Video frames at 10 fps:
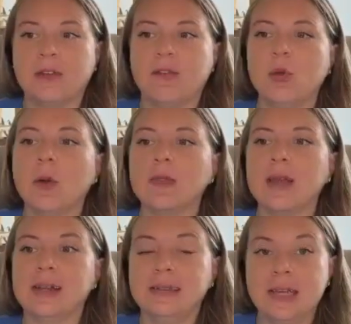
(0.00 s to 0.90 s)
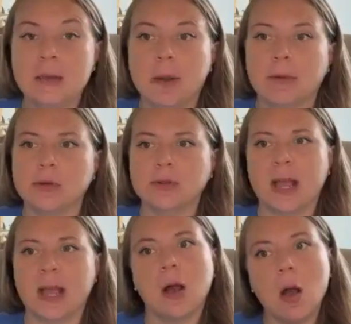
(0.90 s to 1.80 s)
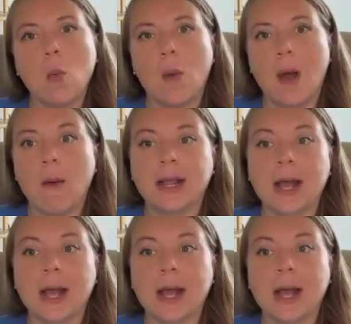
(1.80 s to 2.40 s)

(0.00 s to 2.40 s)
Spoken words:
if you are that team member who's like, oh wow,